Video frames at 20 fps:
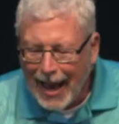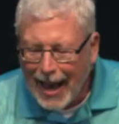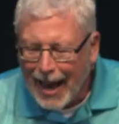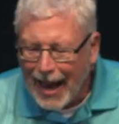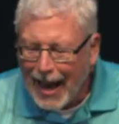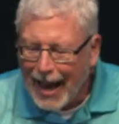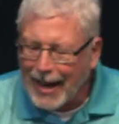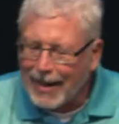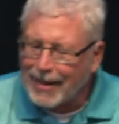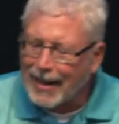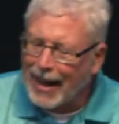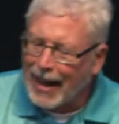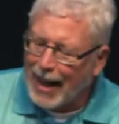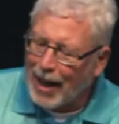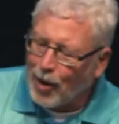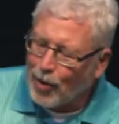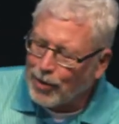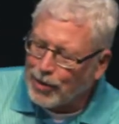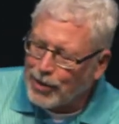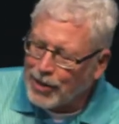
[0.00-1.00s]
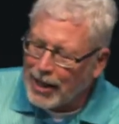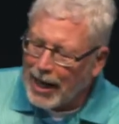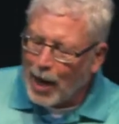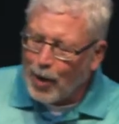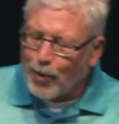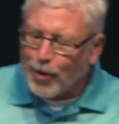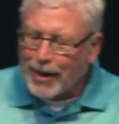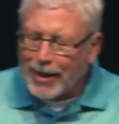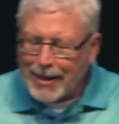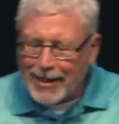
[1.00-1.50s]
Hey, uh, today
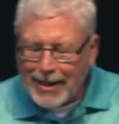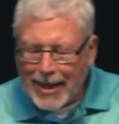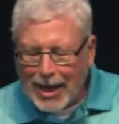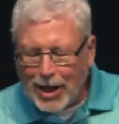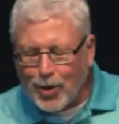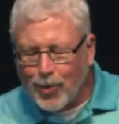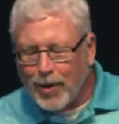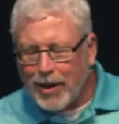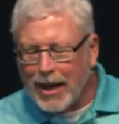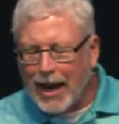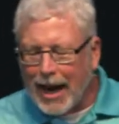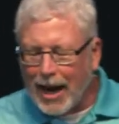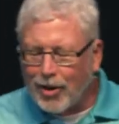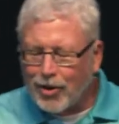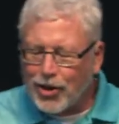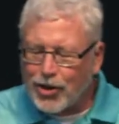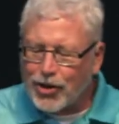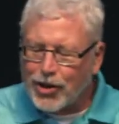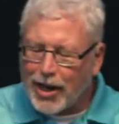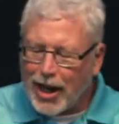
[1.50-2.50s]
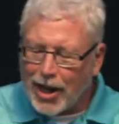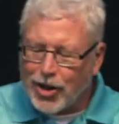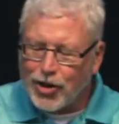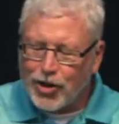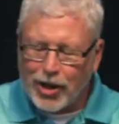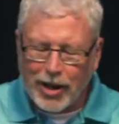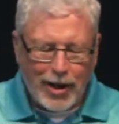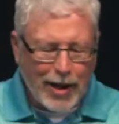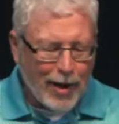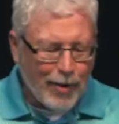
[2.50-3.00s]
we're continuing our
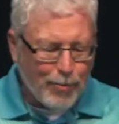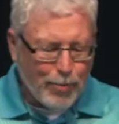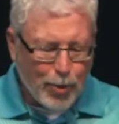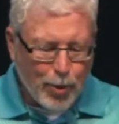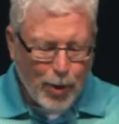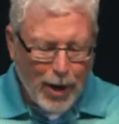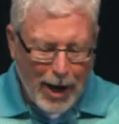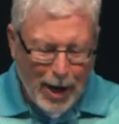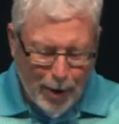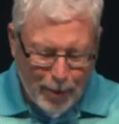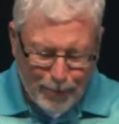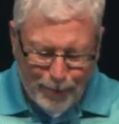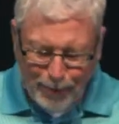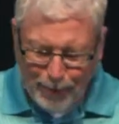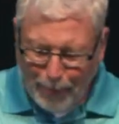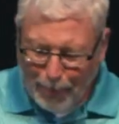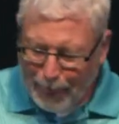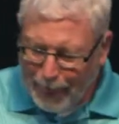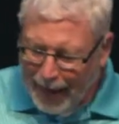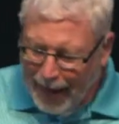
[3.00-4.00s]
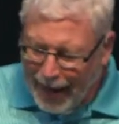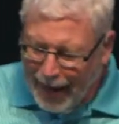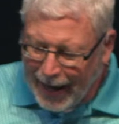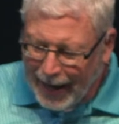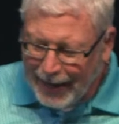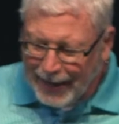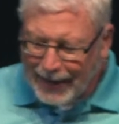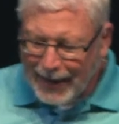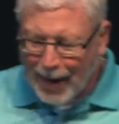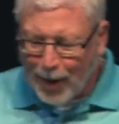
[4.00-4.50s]
discussion of prayer.
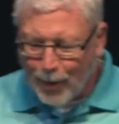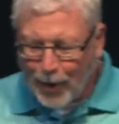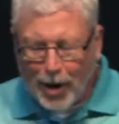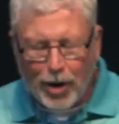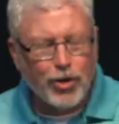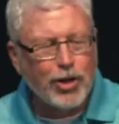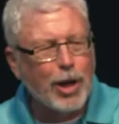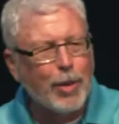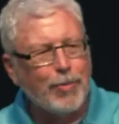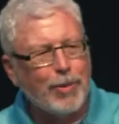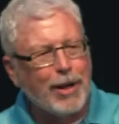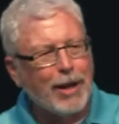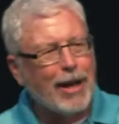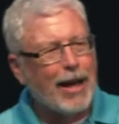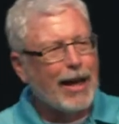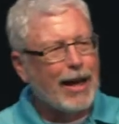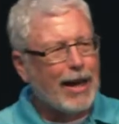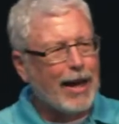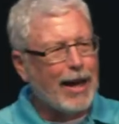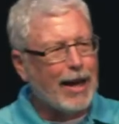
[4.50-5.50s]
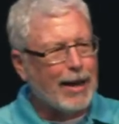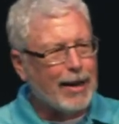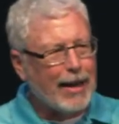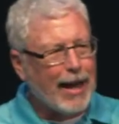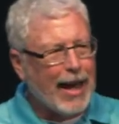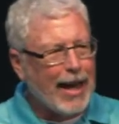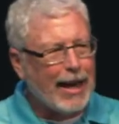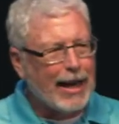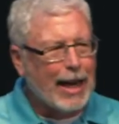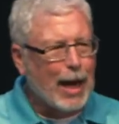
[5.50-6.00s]
And uh, we are jumping
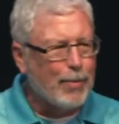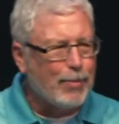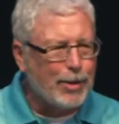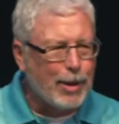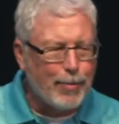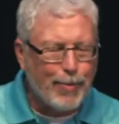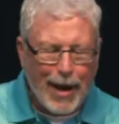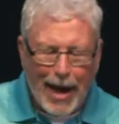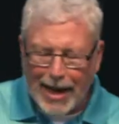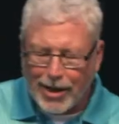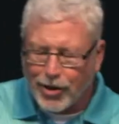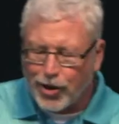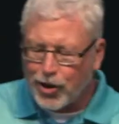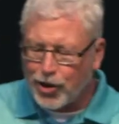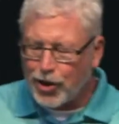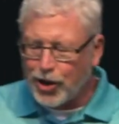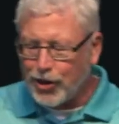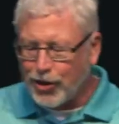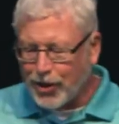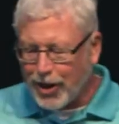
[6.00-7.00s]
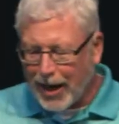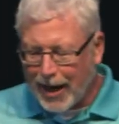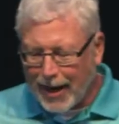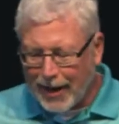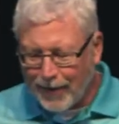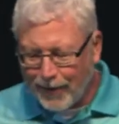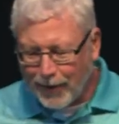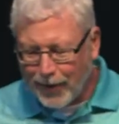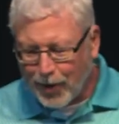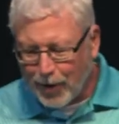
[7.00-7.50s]
ahead a couple of passages.
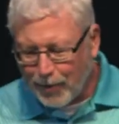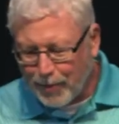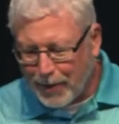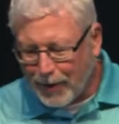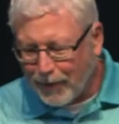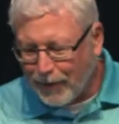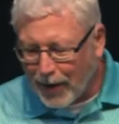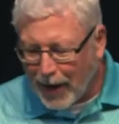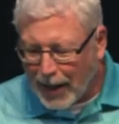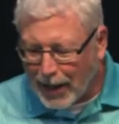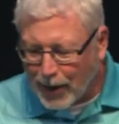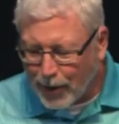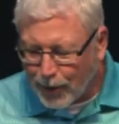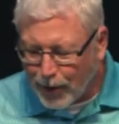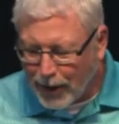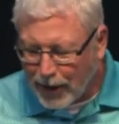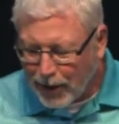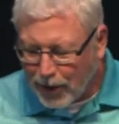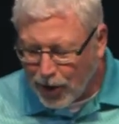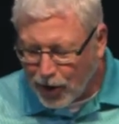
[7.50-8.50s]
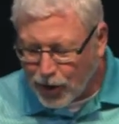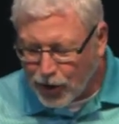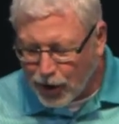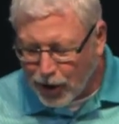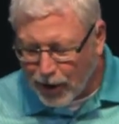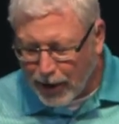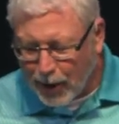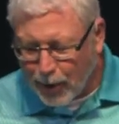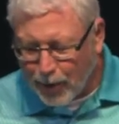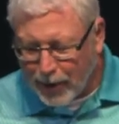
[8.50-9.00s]
Uh, if you've been following really closely,
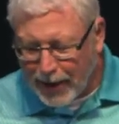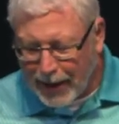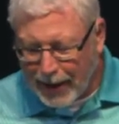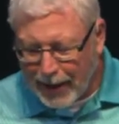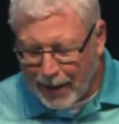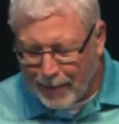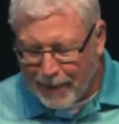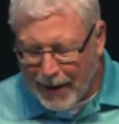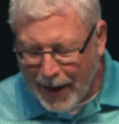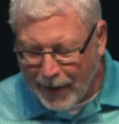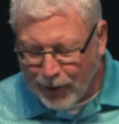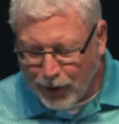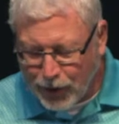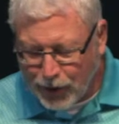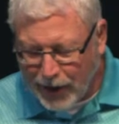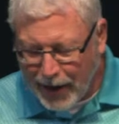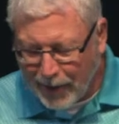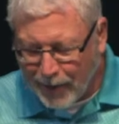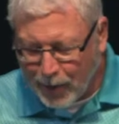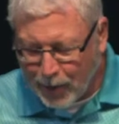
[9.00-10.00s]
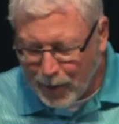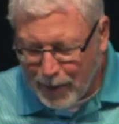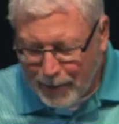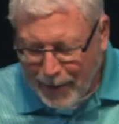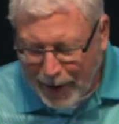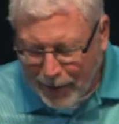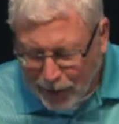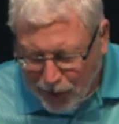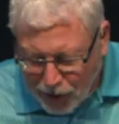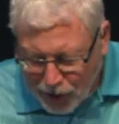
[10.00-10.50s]
you're like, we're not in Matthew 7, we're in
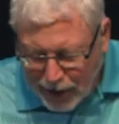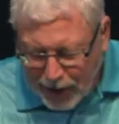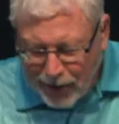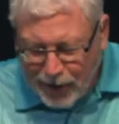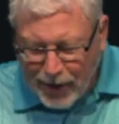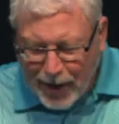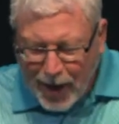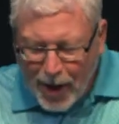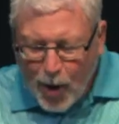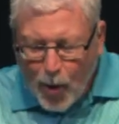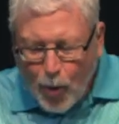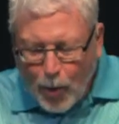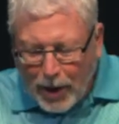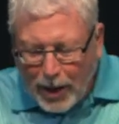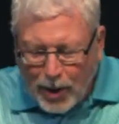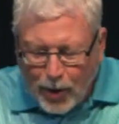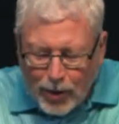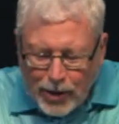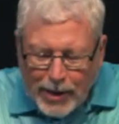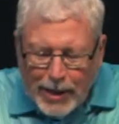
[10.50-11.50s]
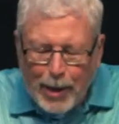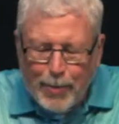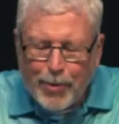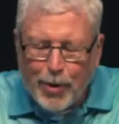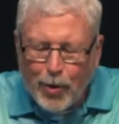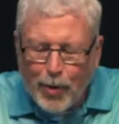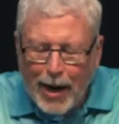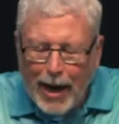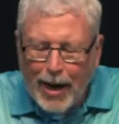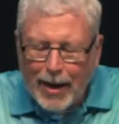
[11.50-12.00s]
Matthew 6. What are you doing skipping
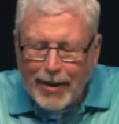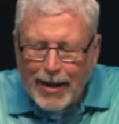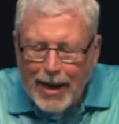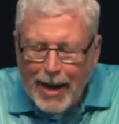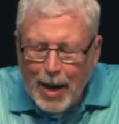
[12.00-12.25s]
around?